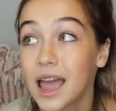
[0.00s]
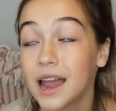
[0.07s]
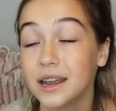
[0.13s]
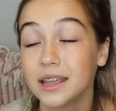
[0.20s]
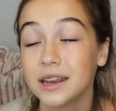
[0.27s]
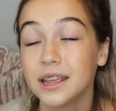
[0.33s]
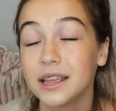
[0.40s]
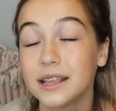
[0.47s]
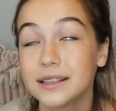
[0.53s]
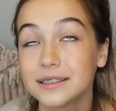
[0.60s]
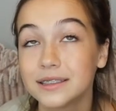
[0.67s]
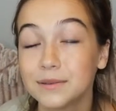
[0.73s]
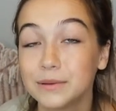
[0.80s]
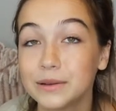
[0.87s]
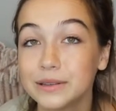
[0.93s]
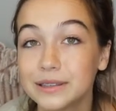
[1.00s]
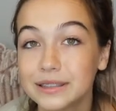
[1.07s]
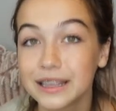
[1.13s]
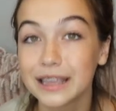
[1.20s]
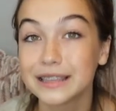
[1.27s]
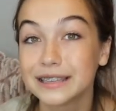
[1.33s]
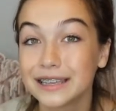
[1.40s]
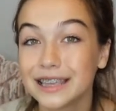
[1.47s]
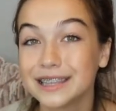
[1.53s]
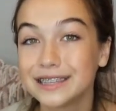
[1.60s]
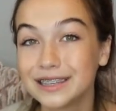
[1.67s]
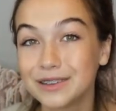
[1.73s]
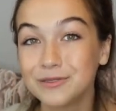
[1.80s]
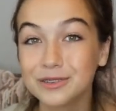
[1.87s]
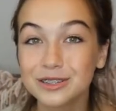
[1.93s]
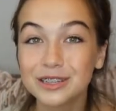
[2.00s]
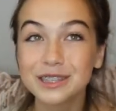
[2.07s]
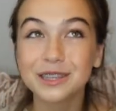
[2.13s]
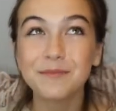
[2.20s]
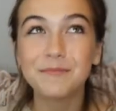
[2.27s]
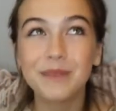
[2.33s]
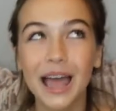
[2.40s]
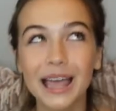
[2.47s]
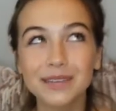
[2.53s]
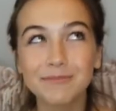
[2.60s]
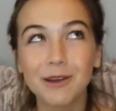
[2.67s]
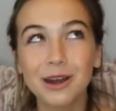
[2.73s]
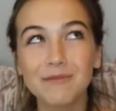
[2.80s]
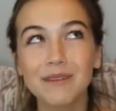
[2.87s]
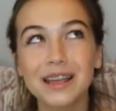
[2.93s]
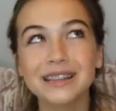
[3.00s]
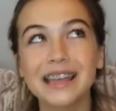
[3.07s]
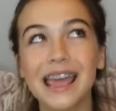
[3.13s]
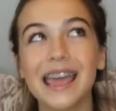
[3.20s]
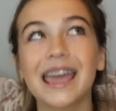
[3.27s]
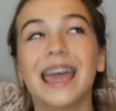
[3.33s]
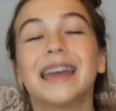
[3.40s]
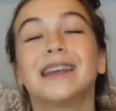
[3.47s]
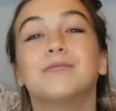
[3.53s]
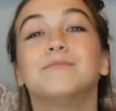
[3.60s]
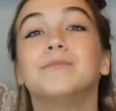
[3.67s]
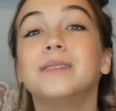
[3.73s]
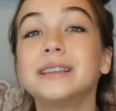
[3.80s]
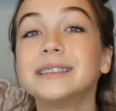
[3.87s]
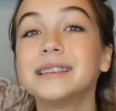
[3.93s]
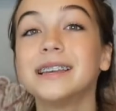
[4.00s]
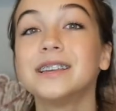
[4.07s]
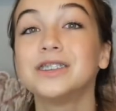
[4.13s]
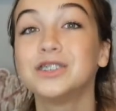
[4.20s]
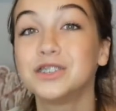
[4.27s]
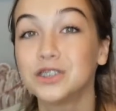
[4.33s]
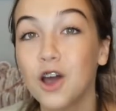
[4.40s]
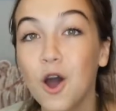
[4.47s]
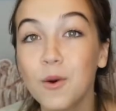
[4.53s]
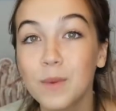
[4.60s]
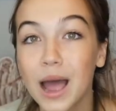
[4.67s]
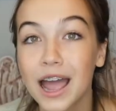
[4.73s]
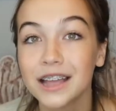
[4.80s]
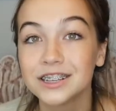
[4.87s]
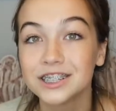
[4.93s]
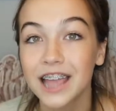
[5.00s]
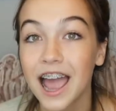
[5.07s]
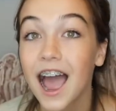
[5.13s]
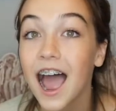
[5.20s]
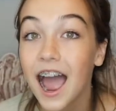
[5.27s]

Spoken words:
And it is the most, it was just the best part of my day and I miss it so much.